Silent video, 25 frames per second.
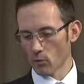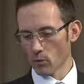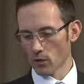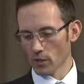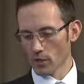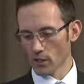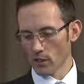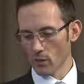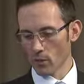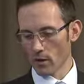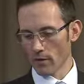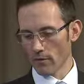
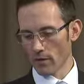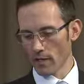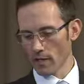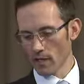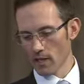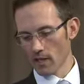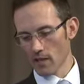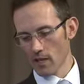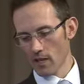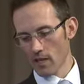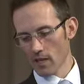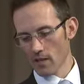whatsoever
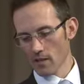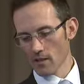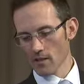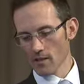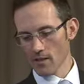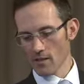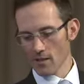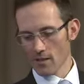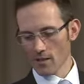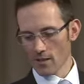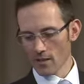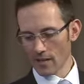here,
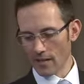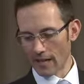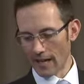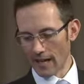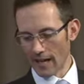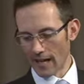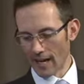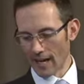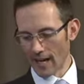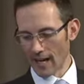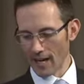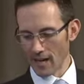
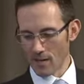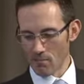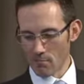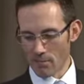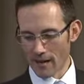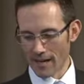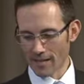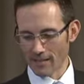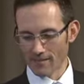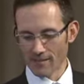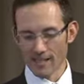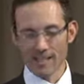
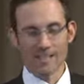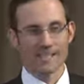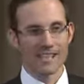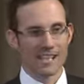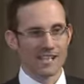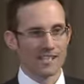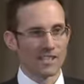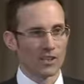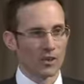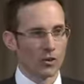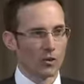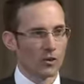but it
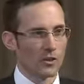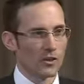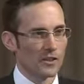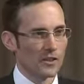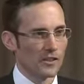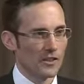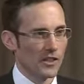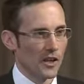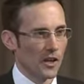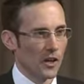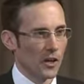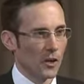doesn't look
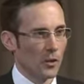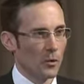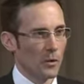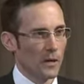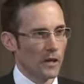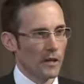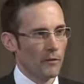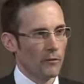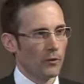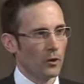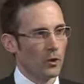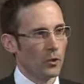as though
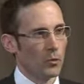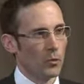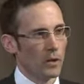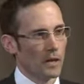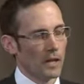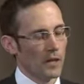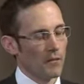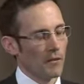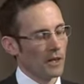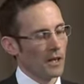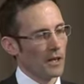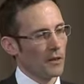if you were
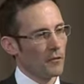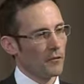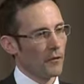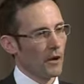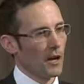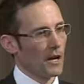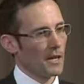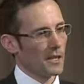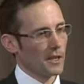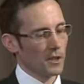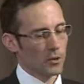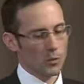giving
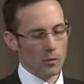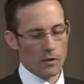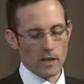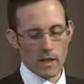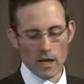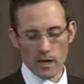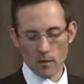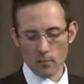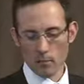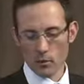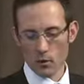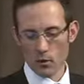advice to a
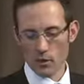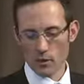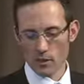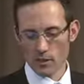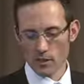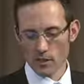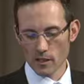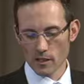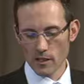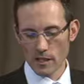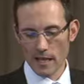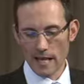young
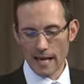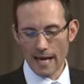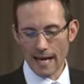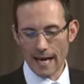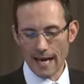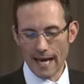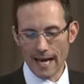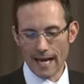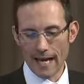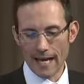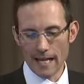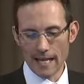person
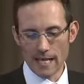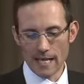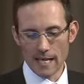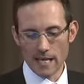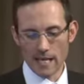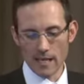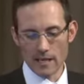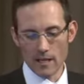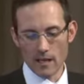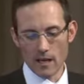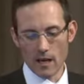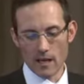
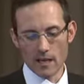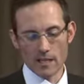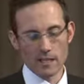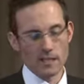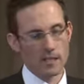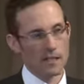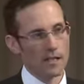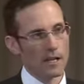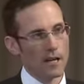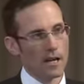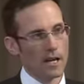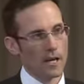in
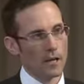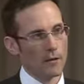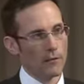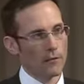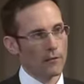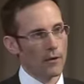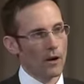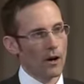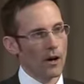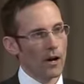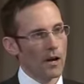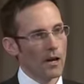
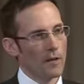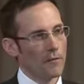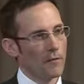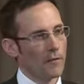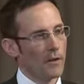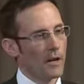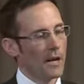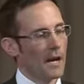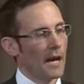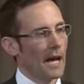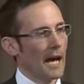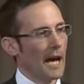1995,
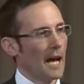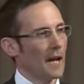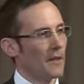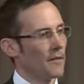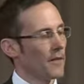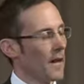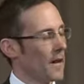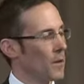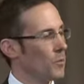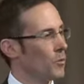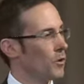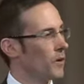
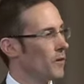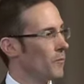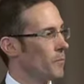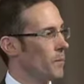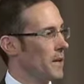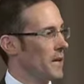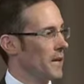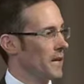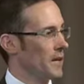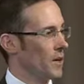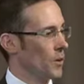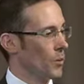they would have
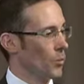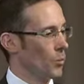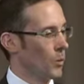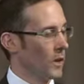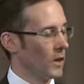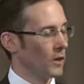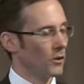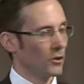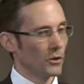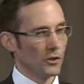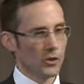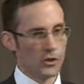been
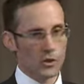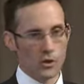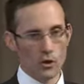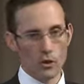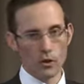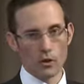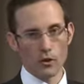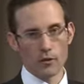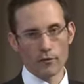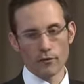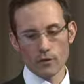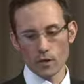well
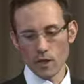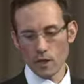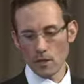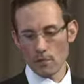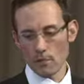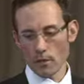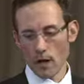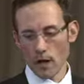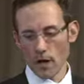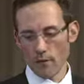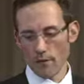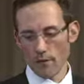served
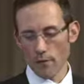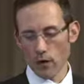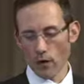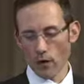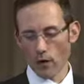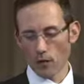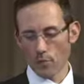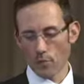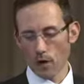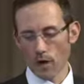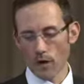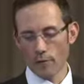by
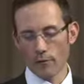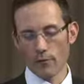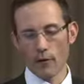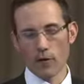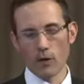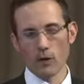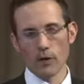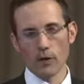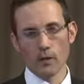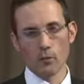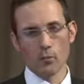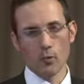
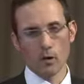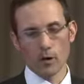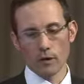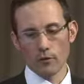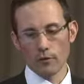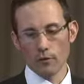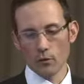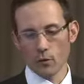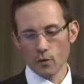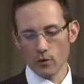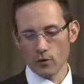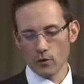following
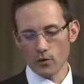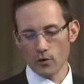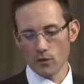Workforce